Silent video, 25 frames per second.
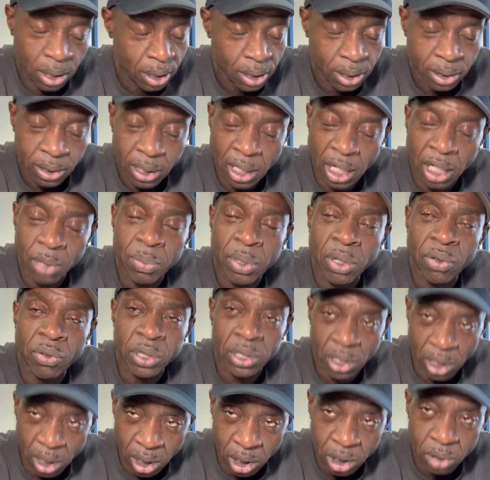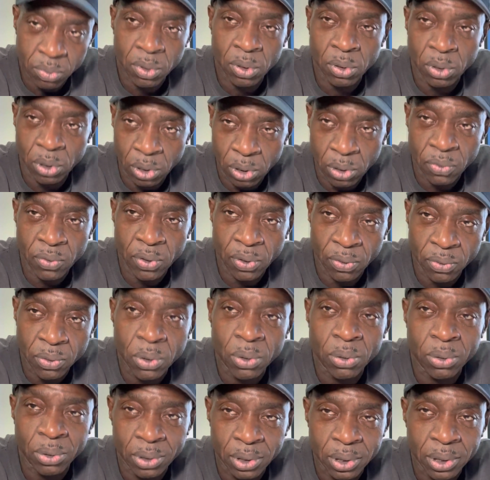That would be a rechargeable Hoover, of
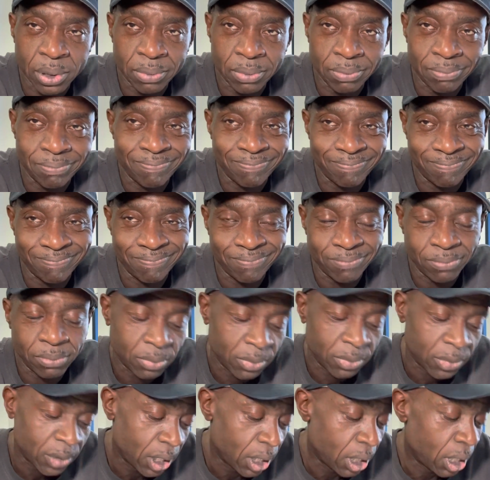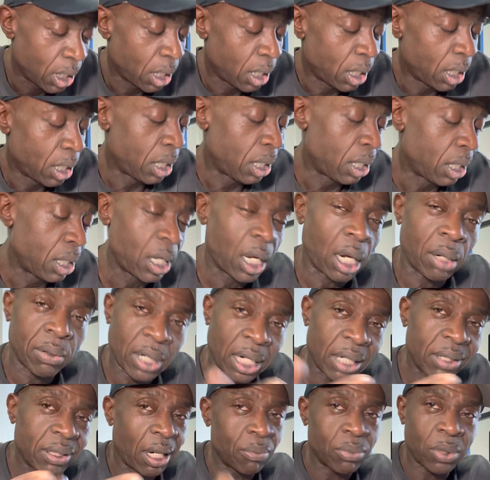course. I'm
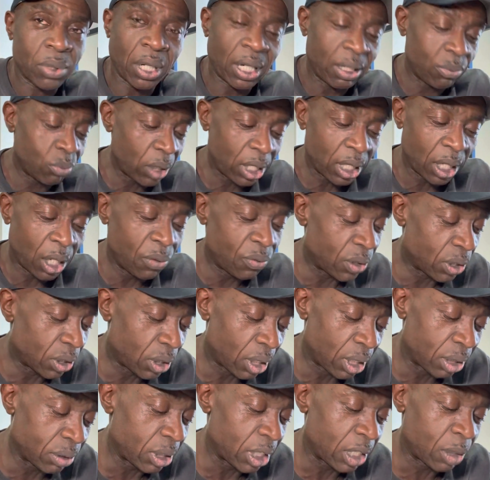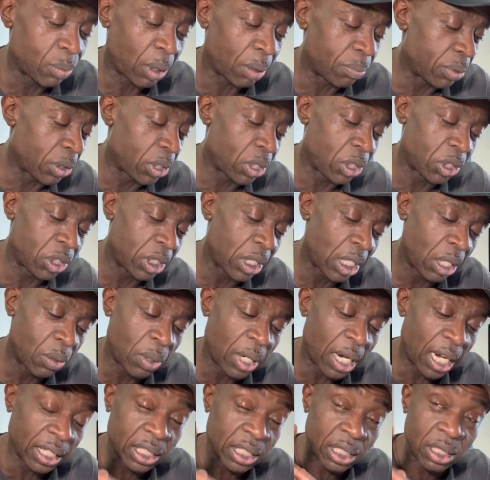going well over on this one, because you know
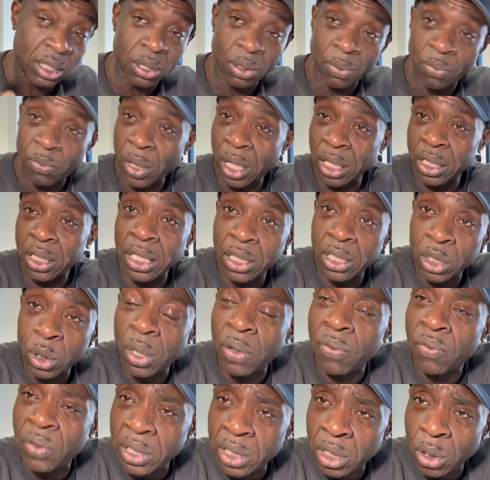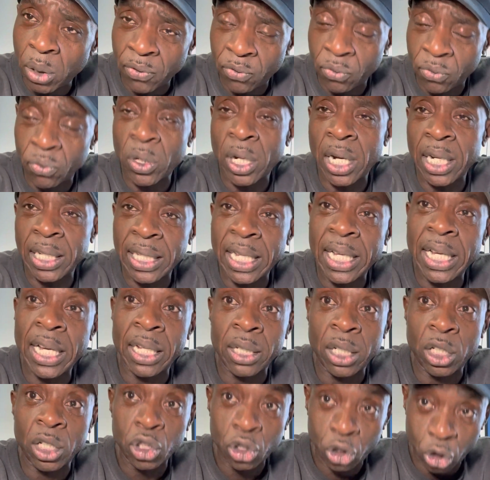what, I didn't do a video on Friday,
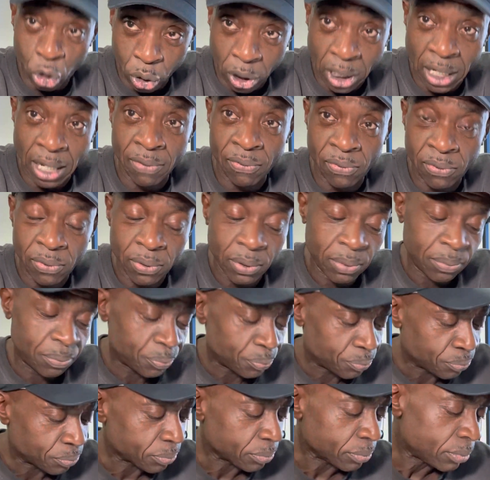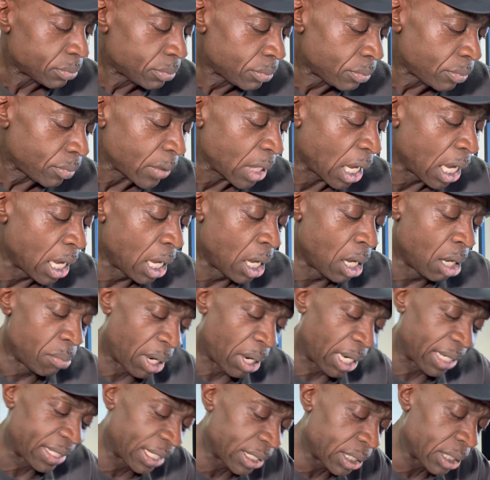and I should have, but
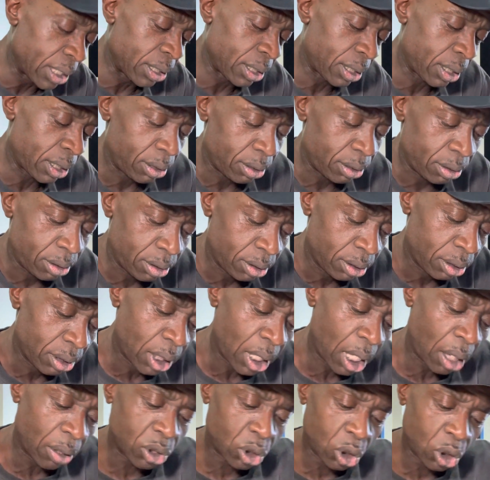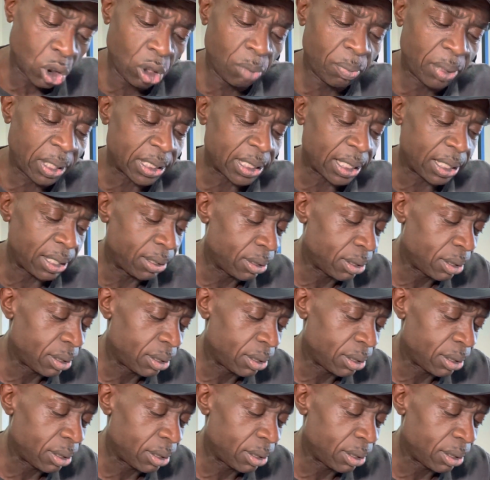I didn't. I was too busy.